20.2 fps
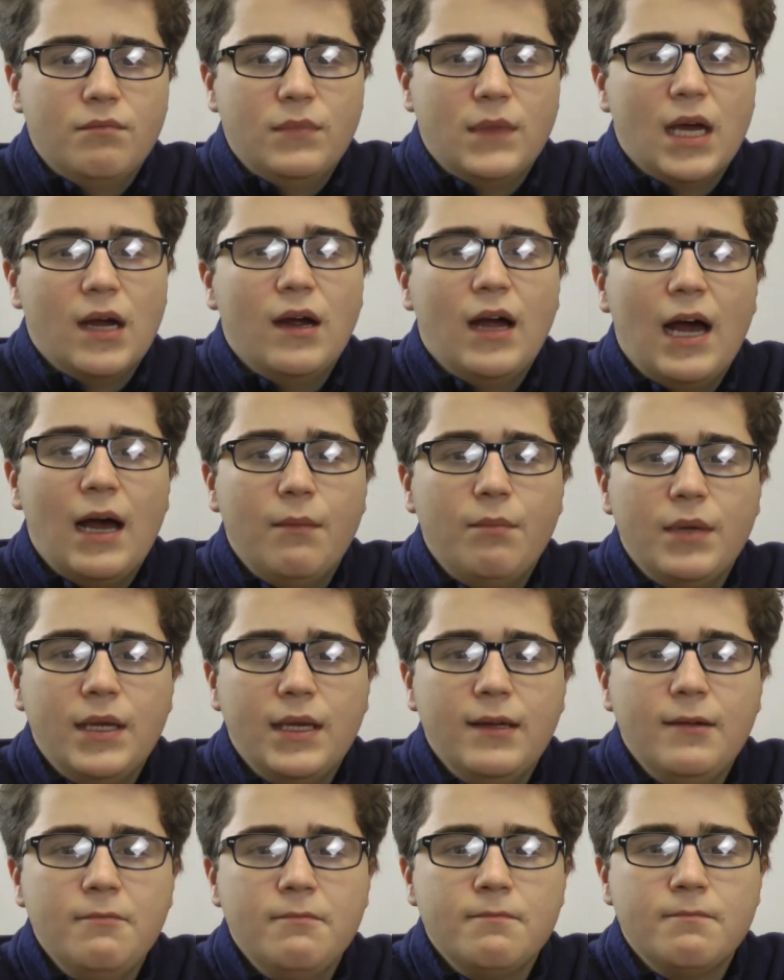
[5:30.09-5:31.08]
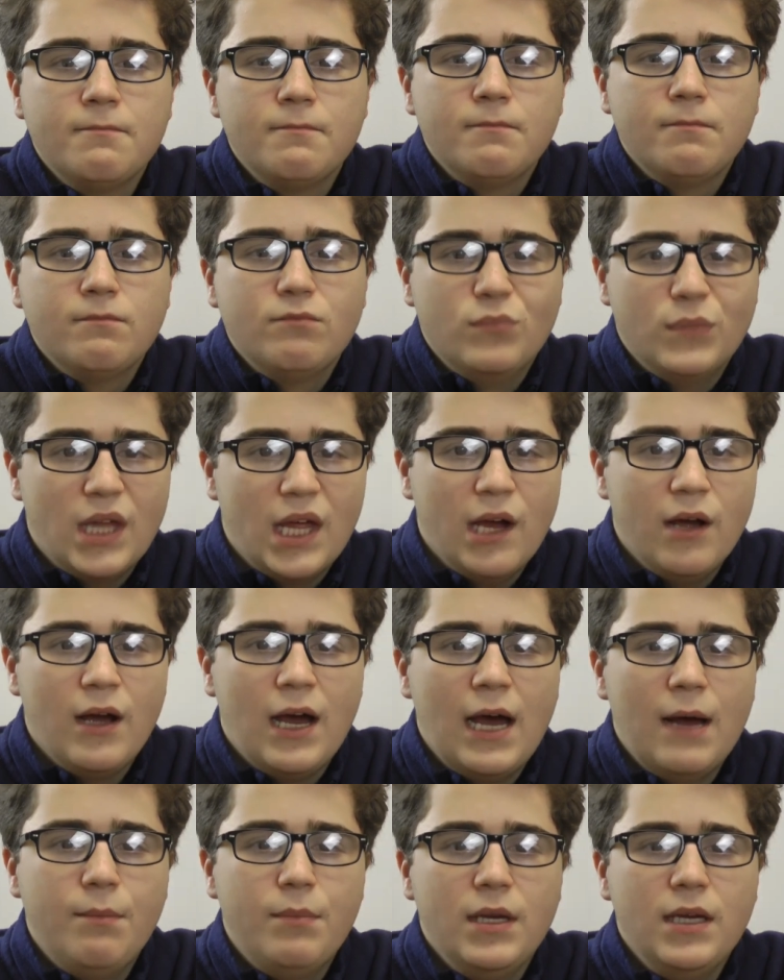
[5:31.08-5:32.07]
they're happy,
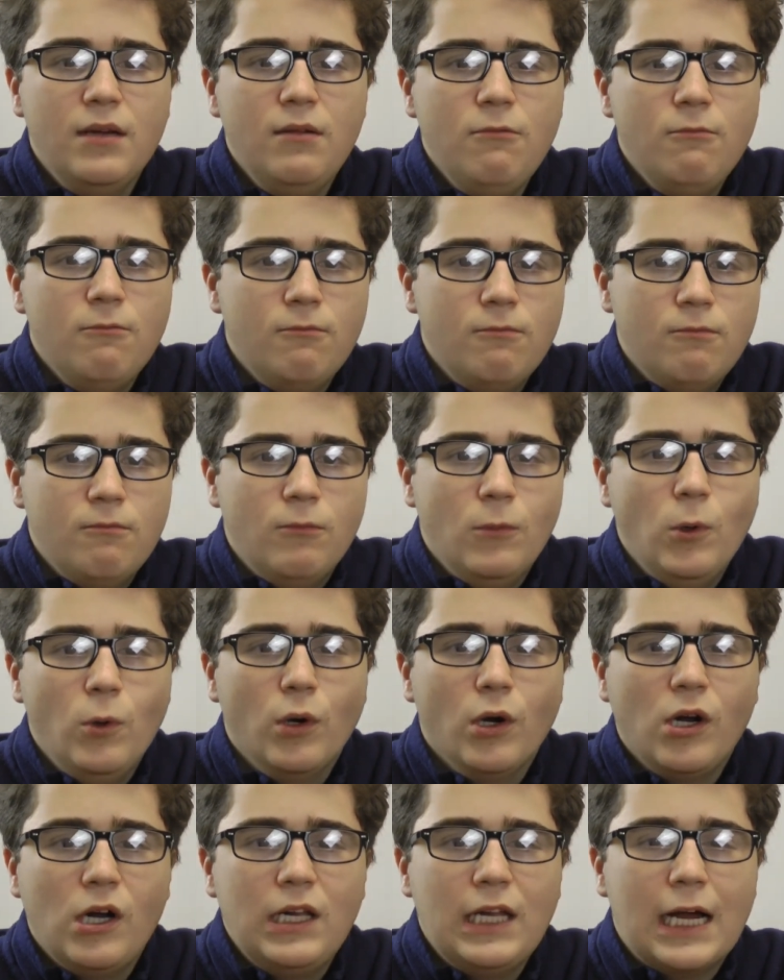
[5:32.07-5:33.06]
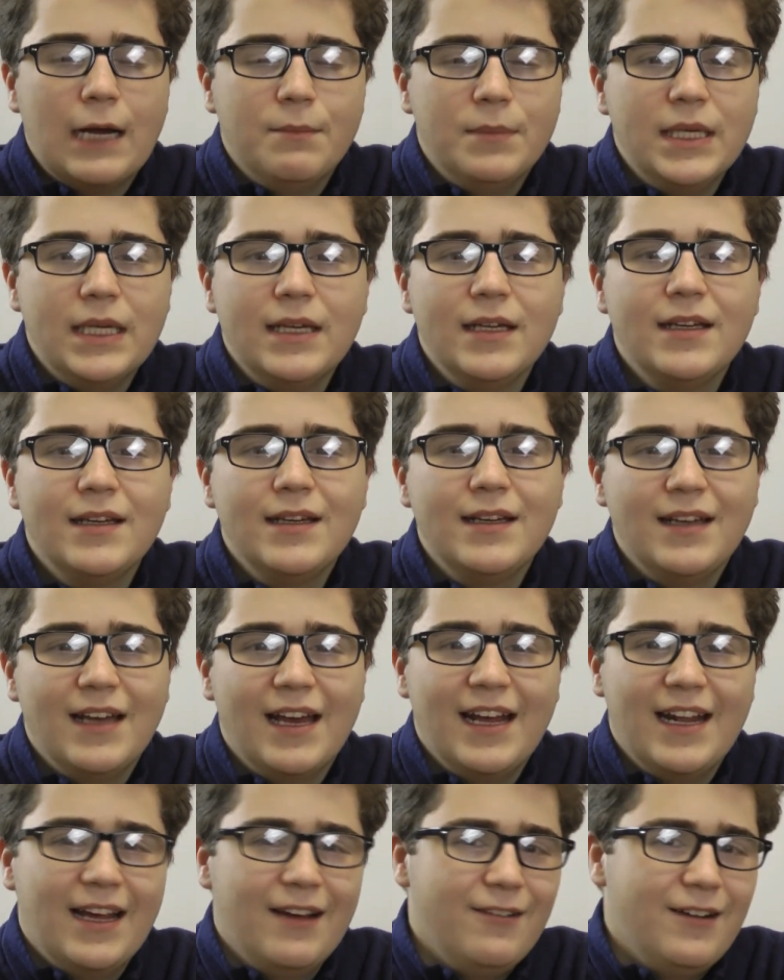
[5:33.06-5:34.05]
we're all happy,
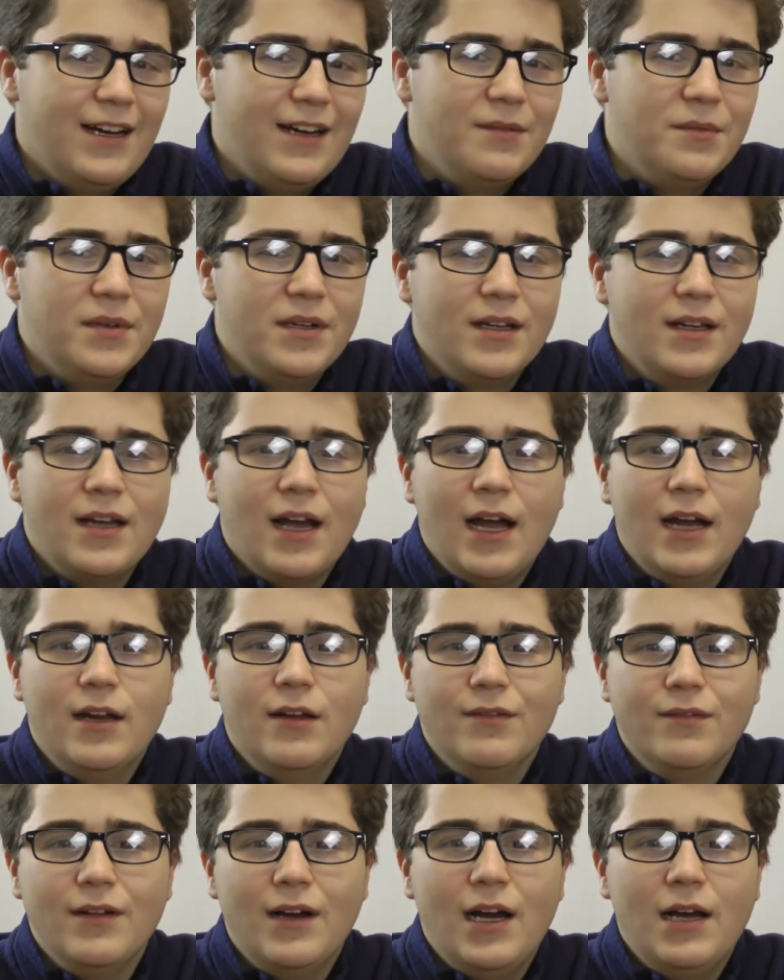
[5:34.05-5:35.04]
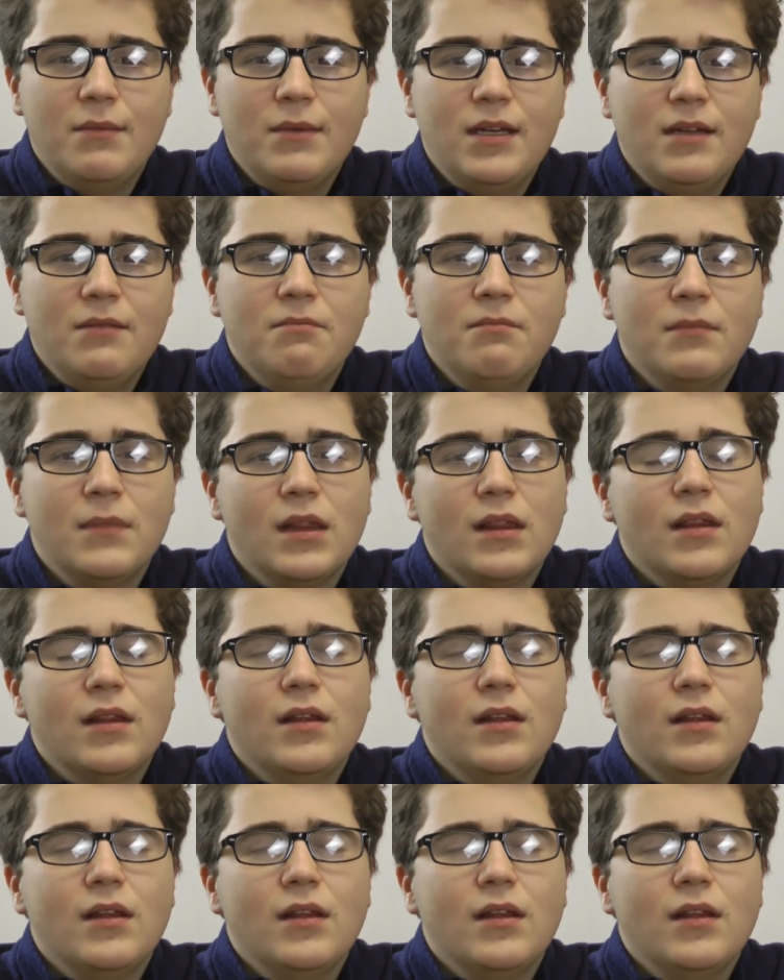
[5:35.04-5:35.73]
and I rhymed, kind of. I mean,